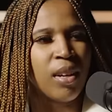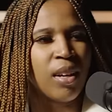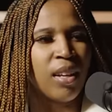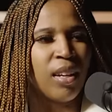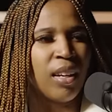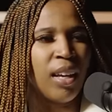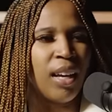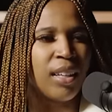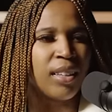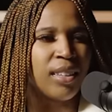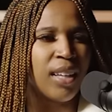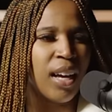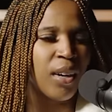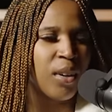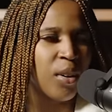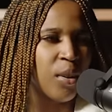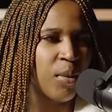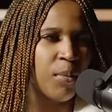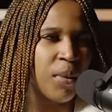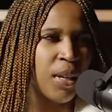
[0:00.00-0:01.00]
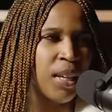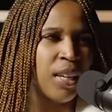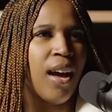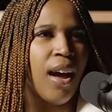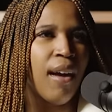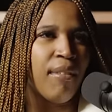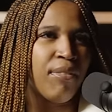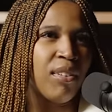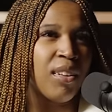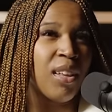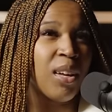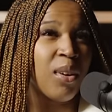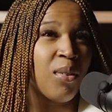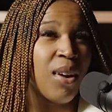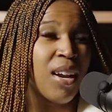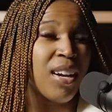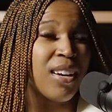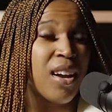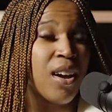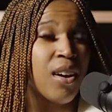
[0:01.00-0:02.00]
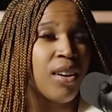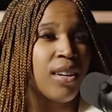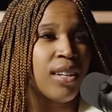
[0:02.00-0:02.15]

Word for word: and like that hurt me i feel like right now